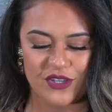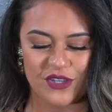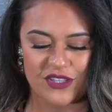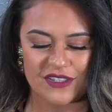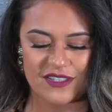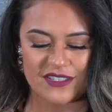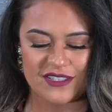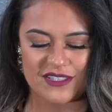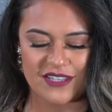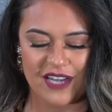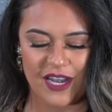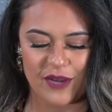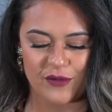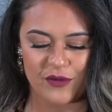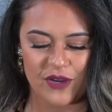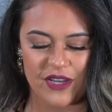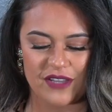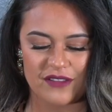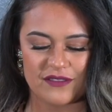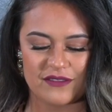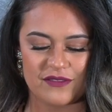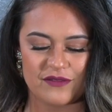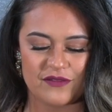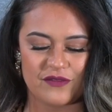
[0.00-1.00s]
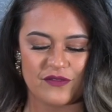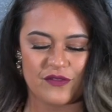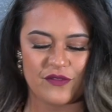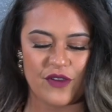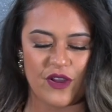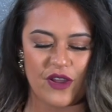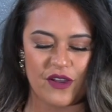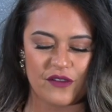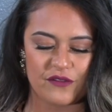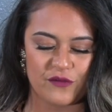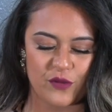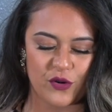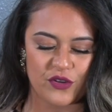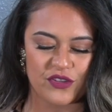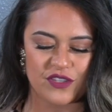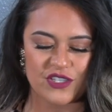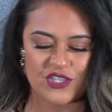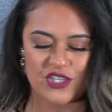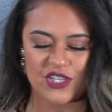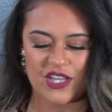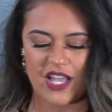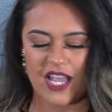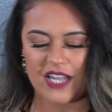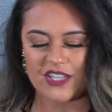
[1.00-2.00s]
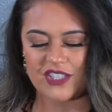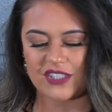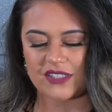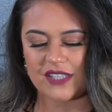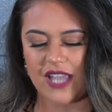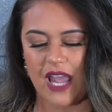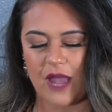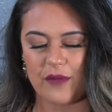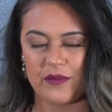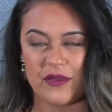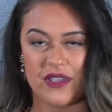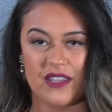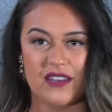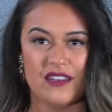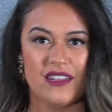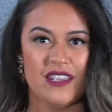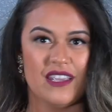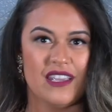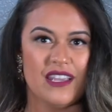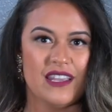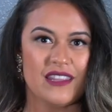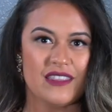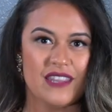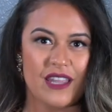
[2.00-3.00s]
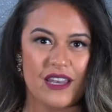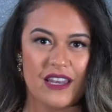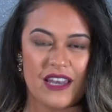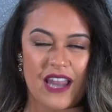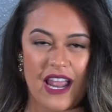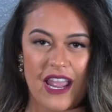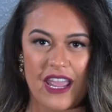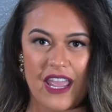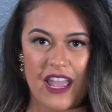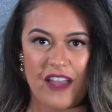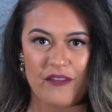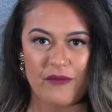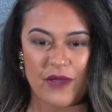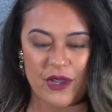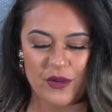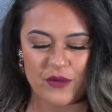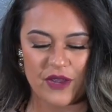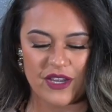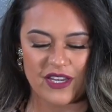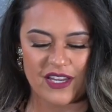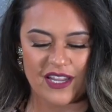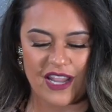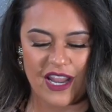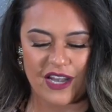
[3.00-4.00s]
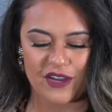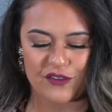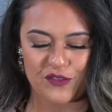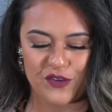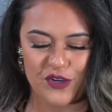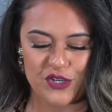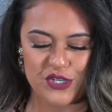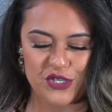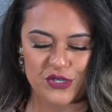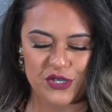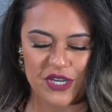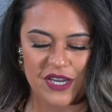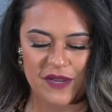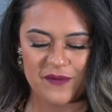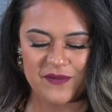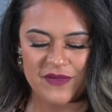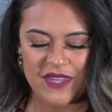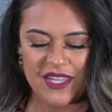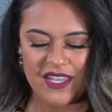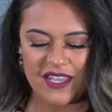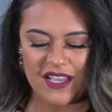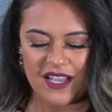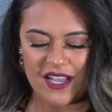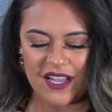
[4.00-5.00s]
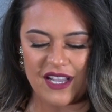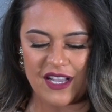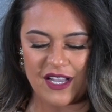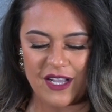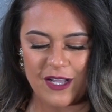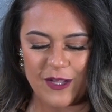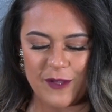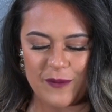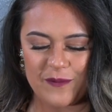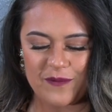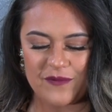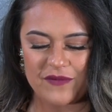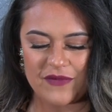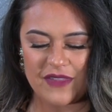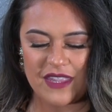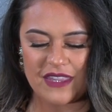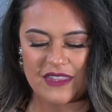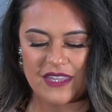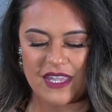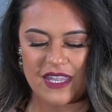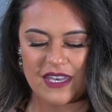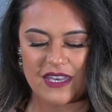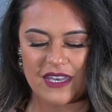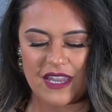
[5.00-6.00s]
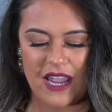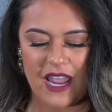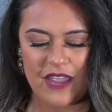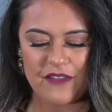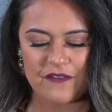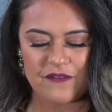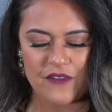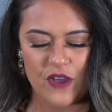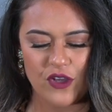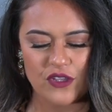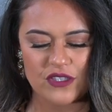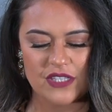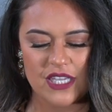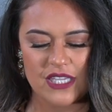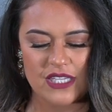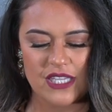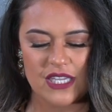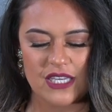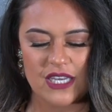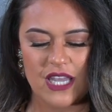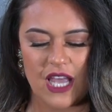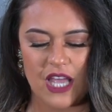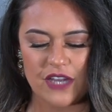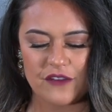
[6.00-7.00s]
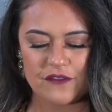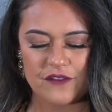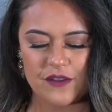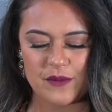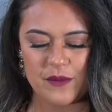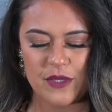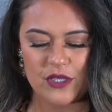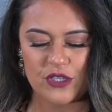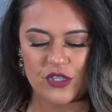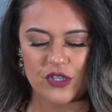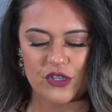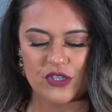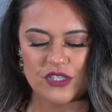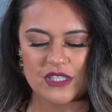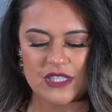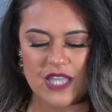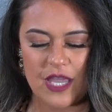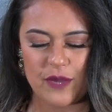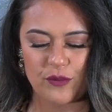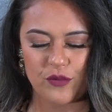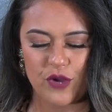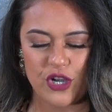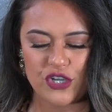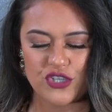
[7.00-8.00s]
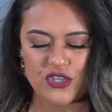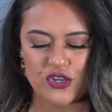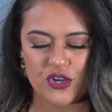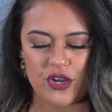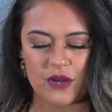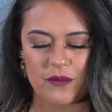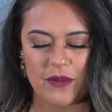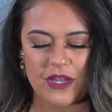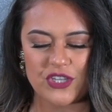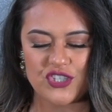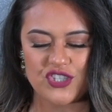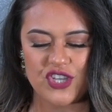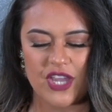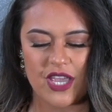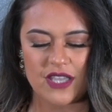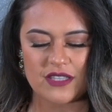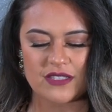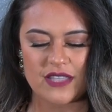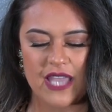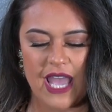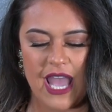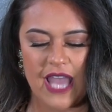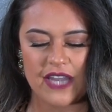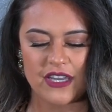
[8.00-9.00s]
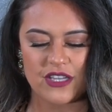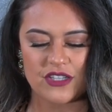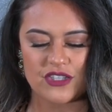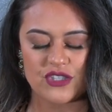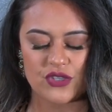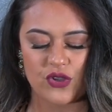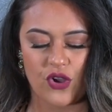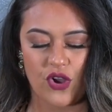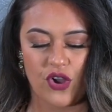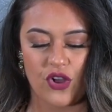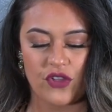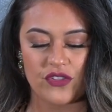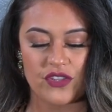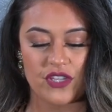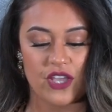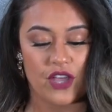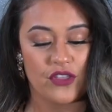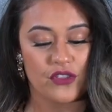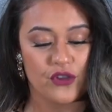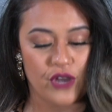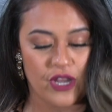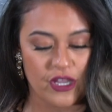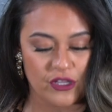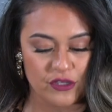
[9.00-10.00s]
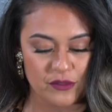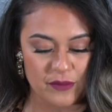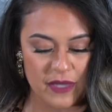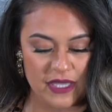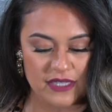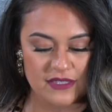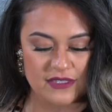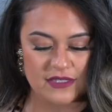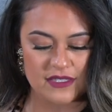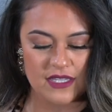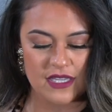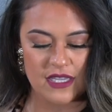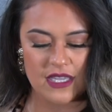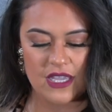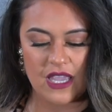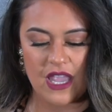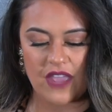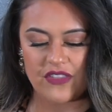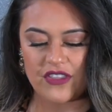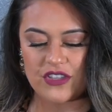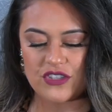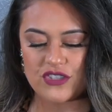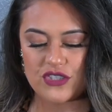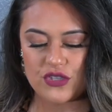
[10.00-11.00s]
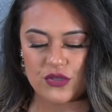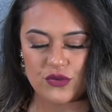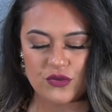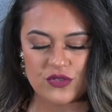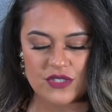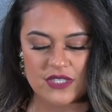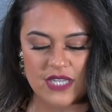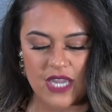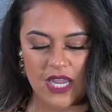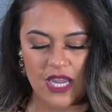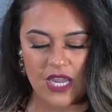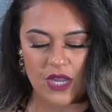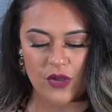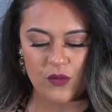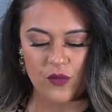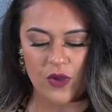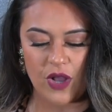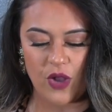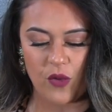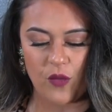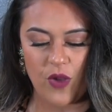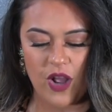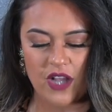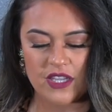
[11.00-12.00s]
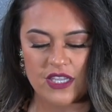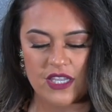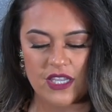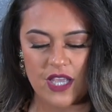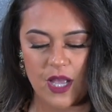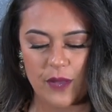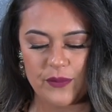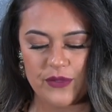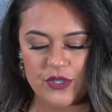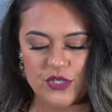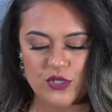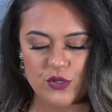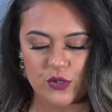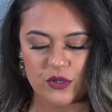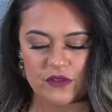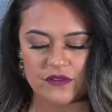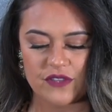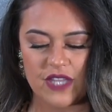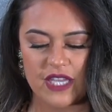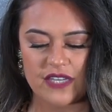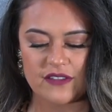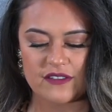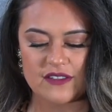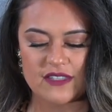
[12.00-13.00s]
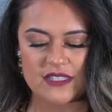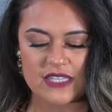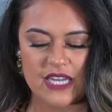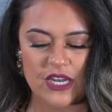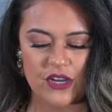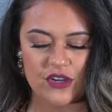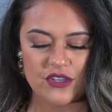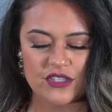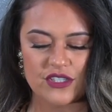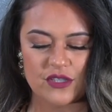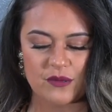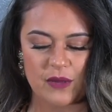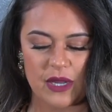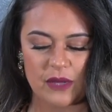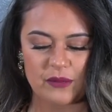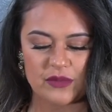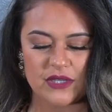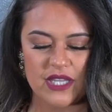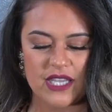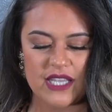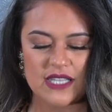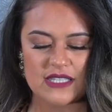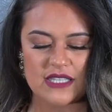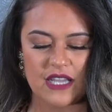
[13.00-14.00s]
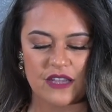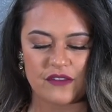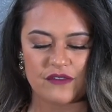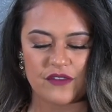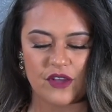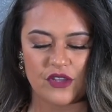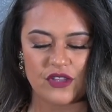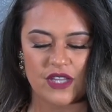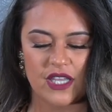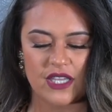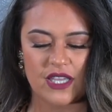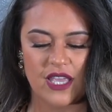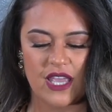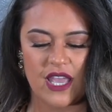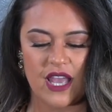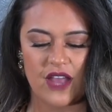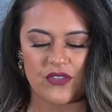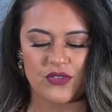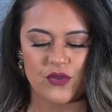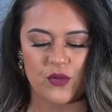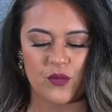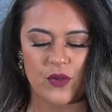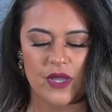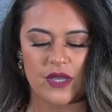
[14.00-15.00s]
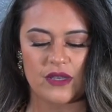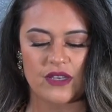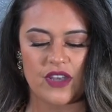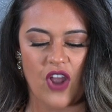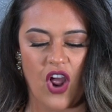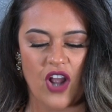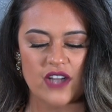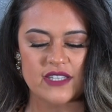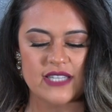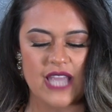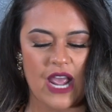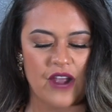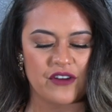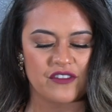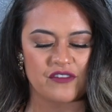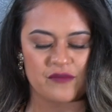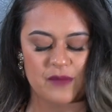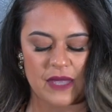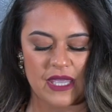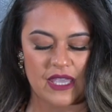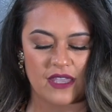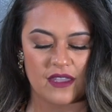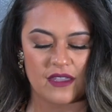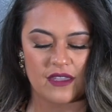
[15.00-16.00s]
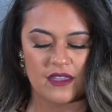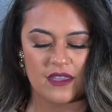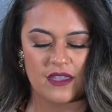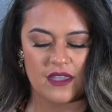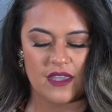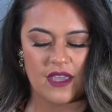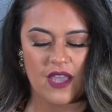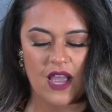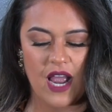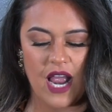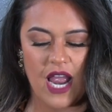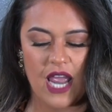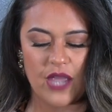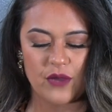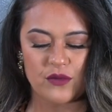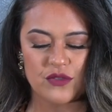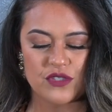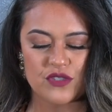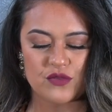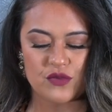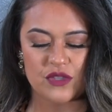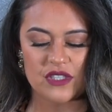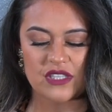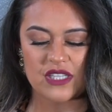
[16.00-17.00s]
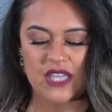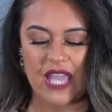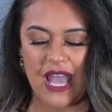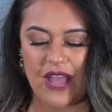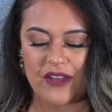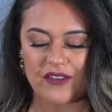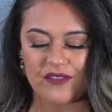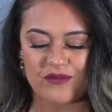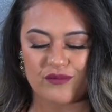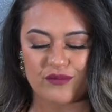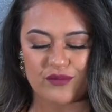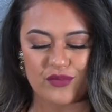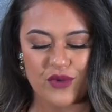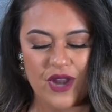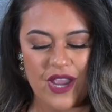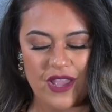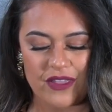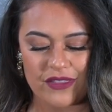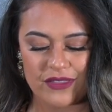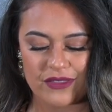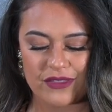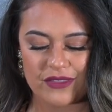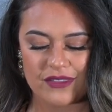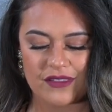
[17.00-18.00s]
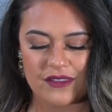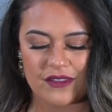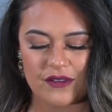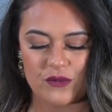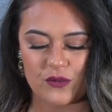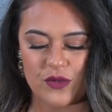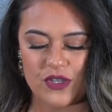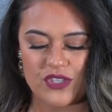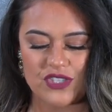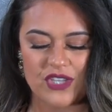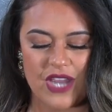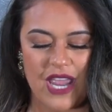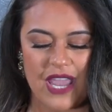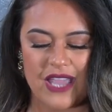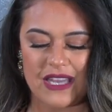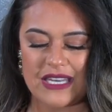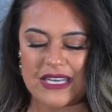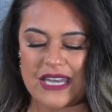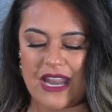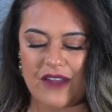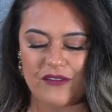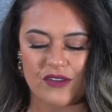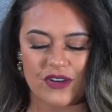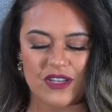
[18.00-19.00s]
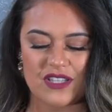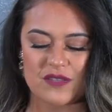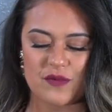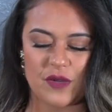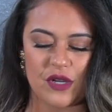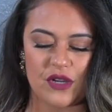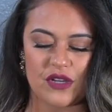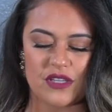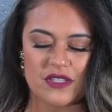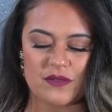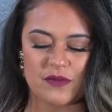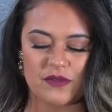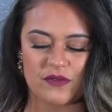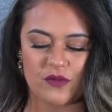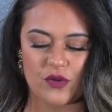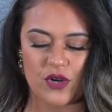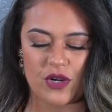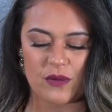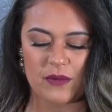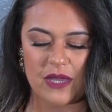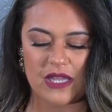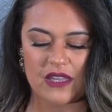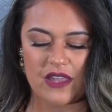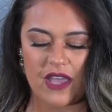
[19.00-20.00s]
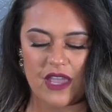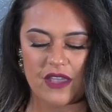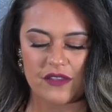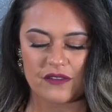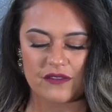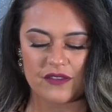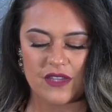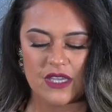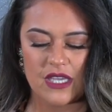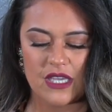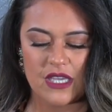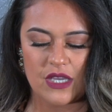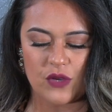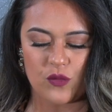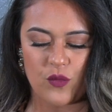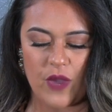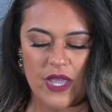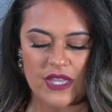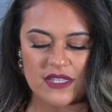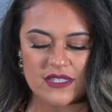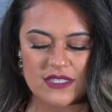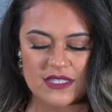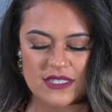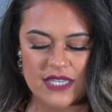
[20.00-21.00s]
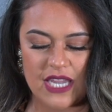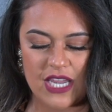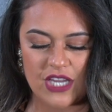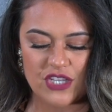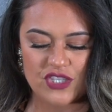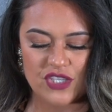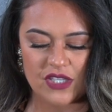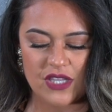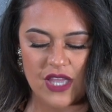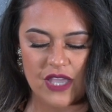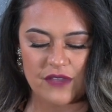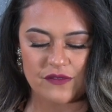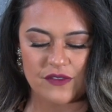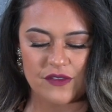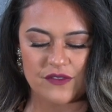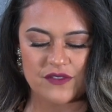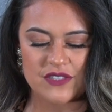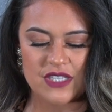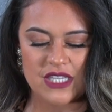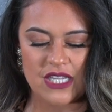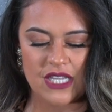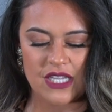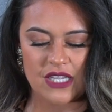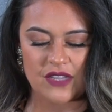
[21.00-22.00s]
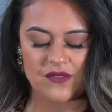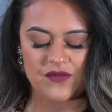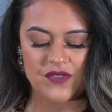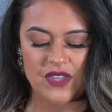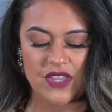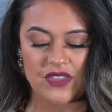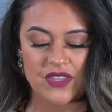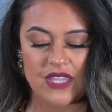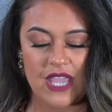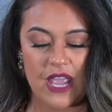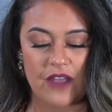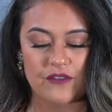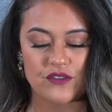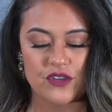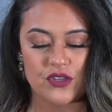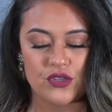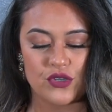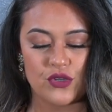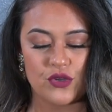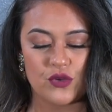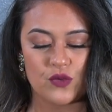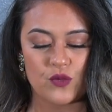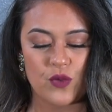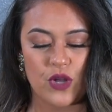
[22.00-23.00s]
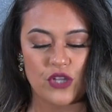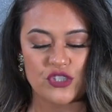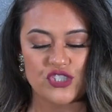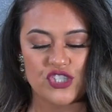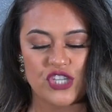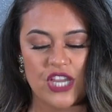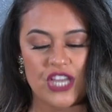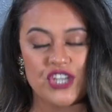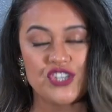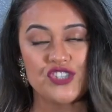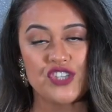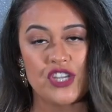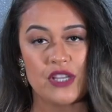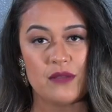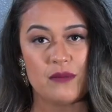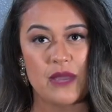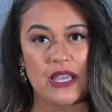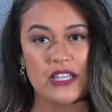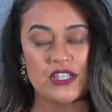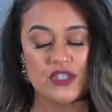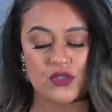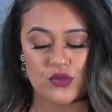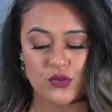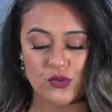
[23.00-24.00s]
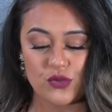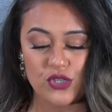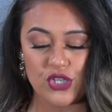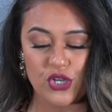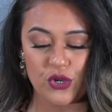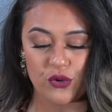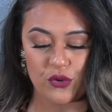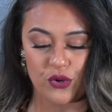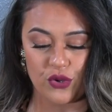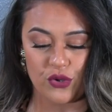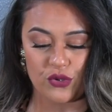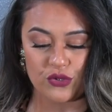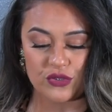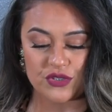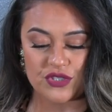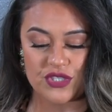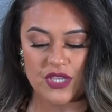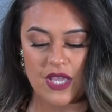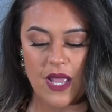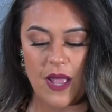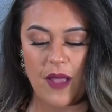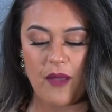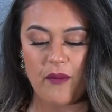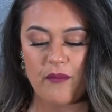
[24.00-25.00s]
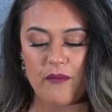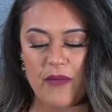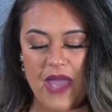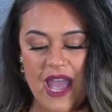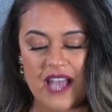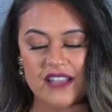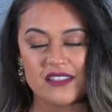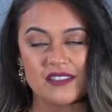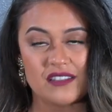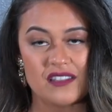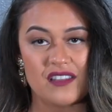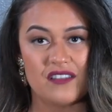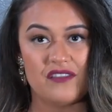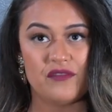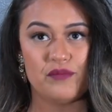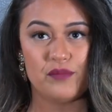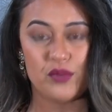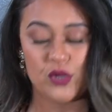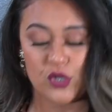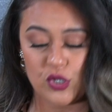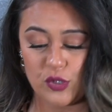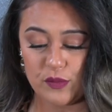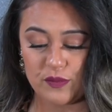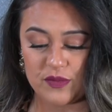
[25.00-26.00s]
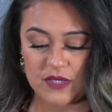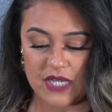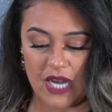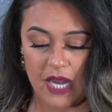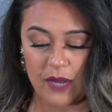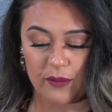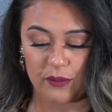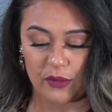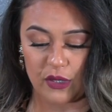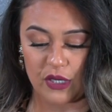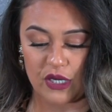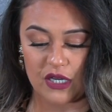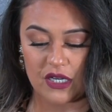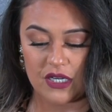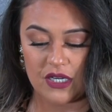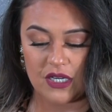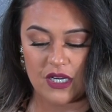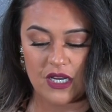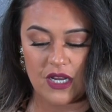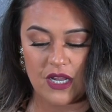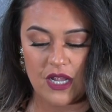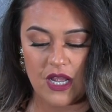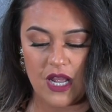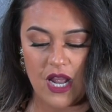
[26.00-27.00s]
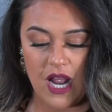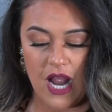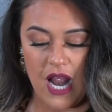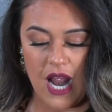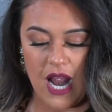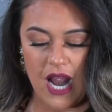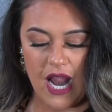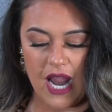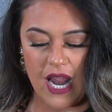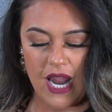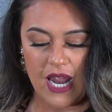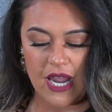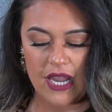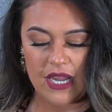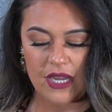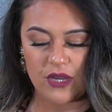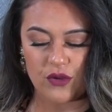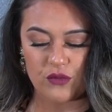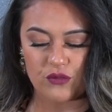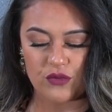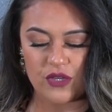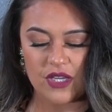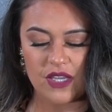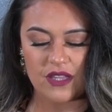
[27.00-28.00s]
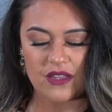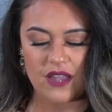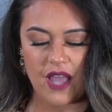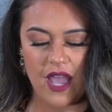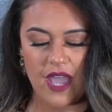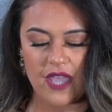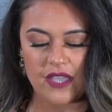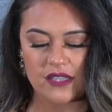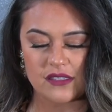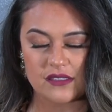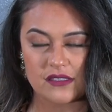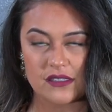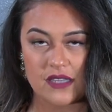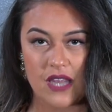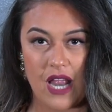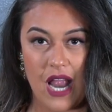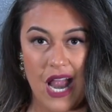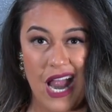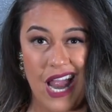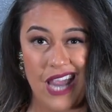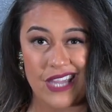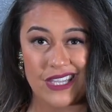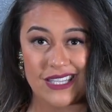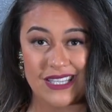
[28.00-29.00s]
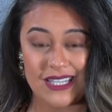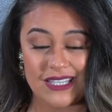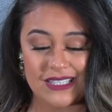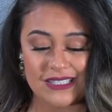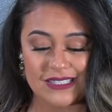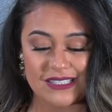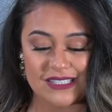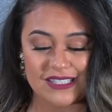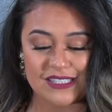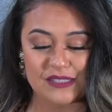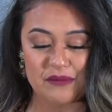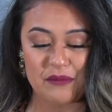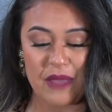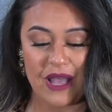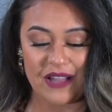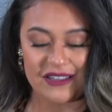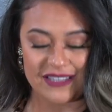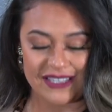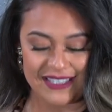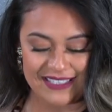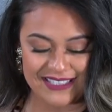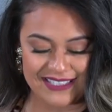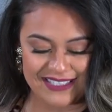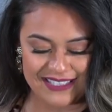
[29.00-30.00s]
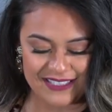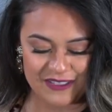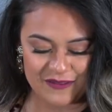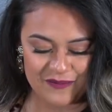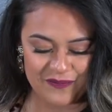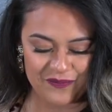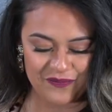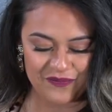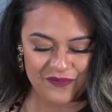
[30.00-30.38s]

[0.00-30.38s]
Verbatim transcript: during this time, right? 4th of July just happened, then I have my wedding anniversary. And then I felt like an unfamiliar slight pressure in my chest added to all the other ailments. And then Tuesday, while walking up the short flight of stairs to my place, I felt like I had the wind knocked out of me. I was really out of breath, which I had never experienced before in my life. Wednesday, July 15th in the afternoon, while changing my 2-year-old's massive poop diaper, I realized I couldn't smell it.